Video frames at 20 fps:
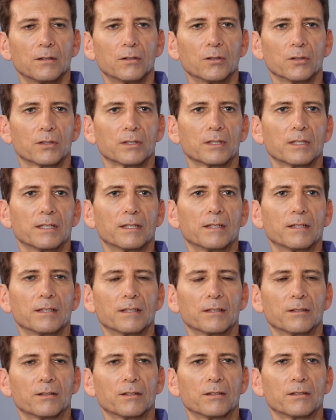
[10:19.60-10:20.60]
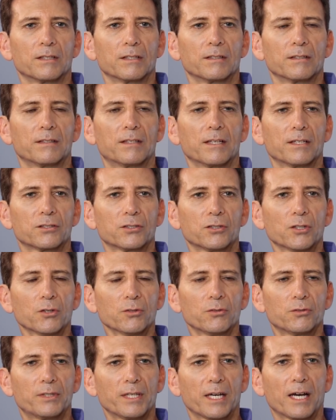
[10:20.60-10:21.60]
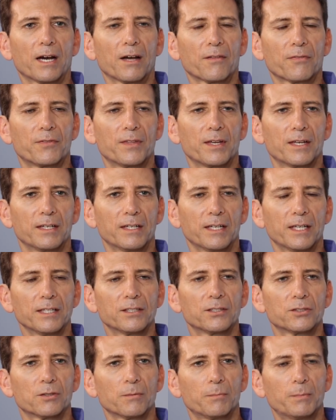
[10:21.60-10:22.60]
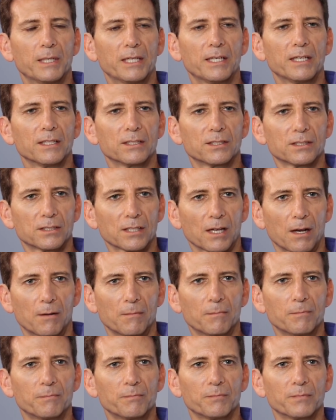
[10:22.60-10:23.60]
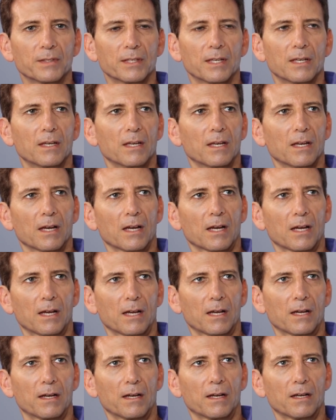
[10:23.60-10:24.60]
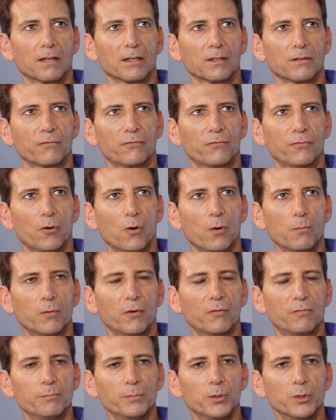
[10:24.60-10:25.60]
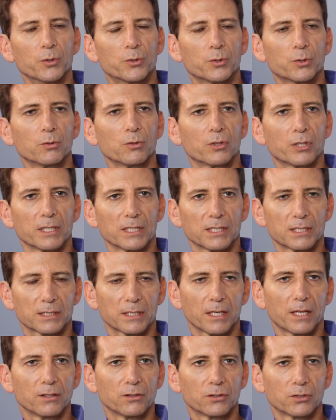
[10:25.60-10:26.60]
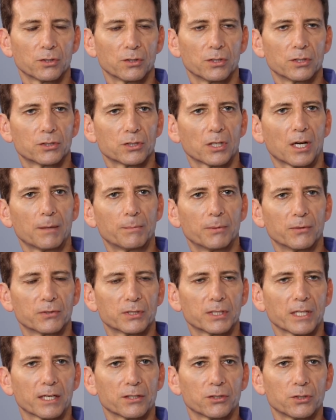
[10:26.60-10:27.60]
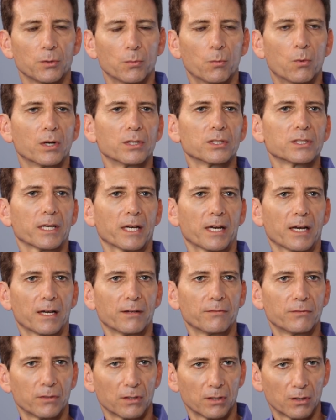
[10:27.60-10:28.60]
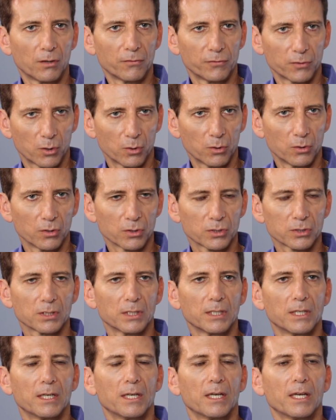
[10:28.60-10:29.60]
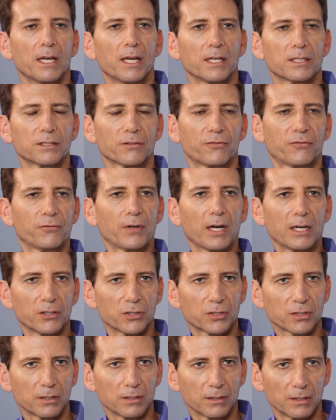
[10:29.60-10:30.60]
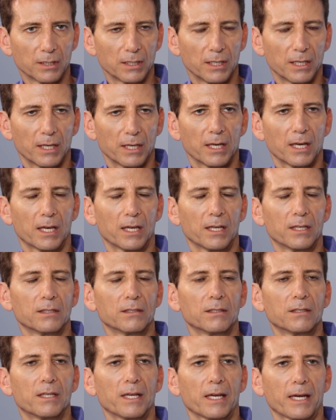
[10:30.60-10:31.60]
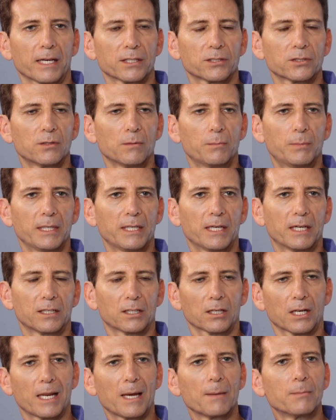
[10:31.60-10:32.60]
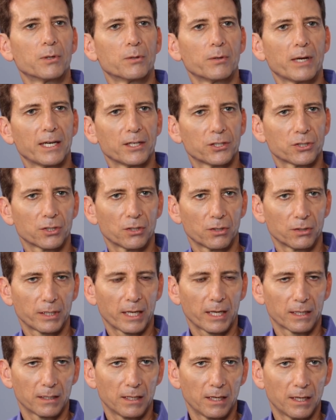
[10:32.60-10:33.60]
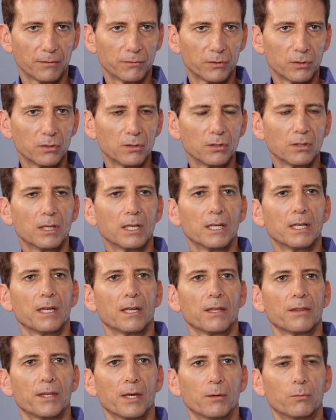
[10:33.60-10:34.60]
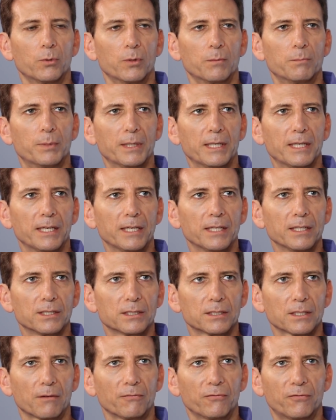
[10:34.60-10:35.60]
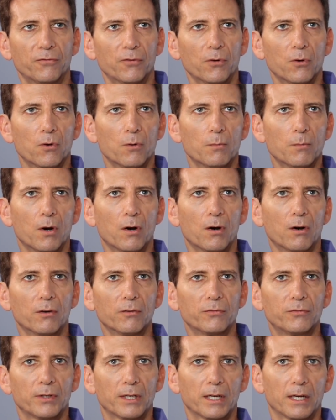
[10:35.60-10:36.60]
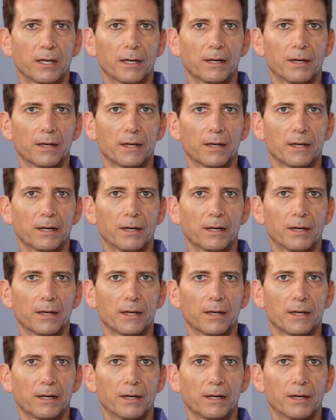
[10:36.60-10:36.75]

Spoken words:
Look, there's no doubt there needs to be some form of mutual consent to the type of sex you want to have. Of course, it's a function, and there has to be a collaboration on that level. There would be some form of